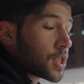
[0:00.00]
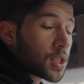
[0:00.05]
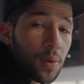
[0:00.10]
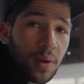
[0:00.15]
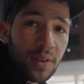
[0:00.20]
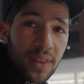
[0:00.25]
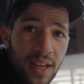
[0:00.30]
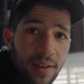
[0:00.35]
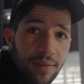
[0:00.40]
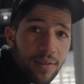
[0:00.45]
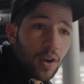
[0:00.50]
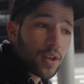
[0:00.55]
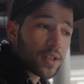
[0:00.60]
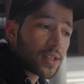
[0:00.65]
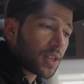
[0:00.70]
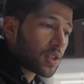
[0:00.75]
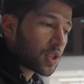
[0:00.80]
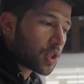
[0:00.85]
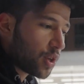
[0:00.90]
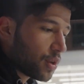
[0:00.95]
So one thing I've noticed
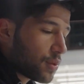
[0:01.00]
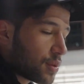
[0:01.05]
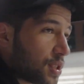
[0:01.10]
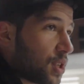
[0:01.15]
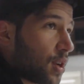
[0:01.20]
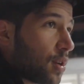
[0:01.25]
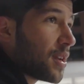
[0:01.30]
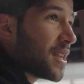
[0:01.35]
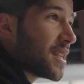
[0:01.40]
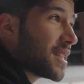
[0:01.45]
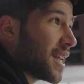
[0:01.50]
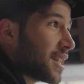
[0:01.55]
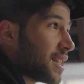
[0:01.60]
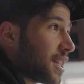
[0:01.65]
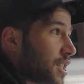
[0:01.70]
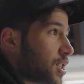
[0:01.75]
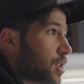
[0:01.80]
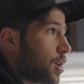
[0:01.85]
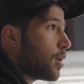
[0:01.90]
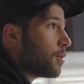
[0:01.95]
that shooting with snow is that
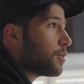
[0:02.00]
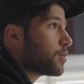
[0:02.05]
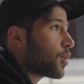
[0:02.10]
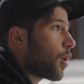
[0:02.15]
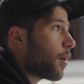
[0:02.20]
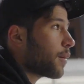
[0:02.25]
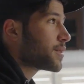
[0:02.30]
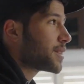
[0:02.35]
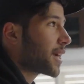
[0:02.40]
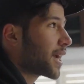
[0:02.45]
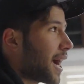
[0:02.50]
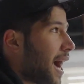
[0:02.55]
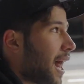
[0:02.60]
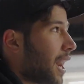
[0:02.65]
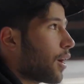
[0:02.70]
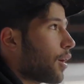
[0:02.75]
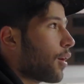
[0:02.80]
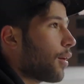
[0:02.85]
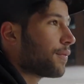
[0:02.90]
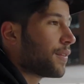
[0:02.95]
the snow absorbs the
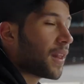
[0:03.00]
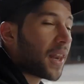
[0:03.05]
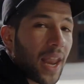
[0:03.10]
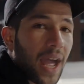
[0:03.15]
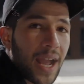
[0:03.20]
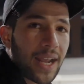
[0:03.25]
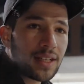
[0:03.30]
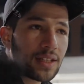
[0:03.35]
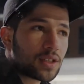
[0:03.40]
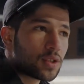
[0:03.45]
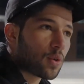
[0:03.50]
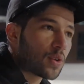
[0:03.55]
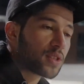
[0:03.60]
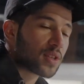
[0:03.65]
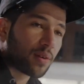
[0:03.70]
color of the light source